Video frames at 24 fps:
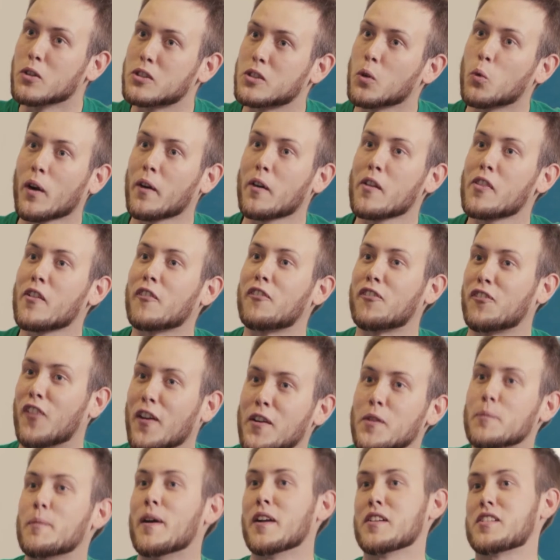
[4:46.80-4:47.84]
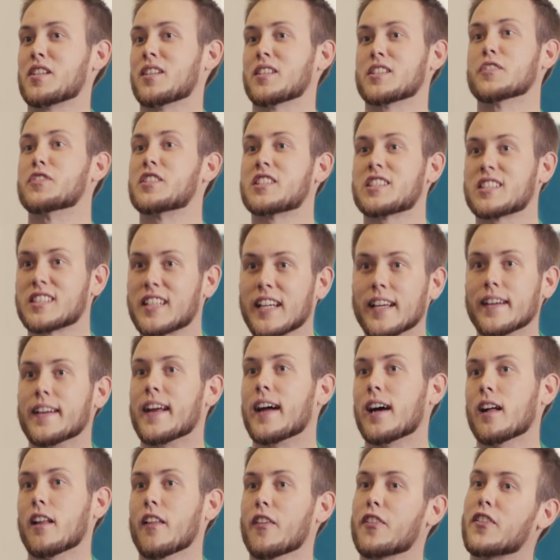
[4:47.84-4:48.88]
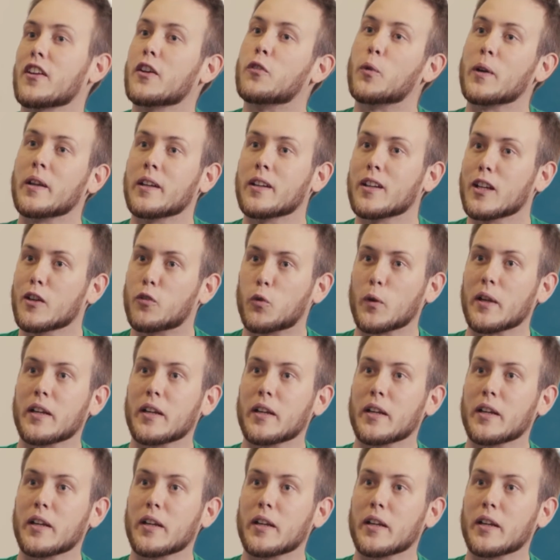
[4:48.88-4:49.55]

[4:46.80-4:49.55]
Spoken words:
So what are the fundamentals of skin health if we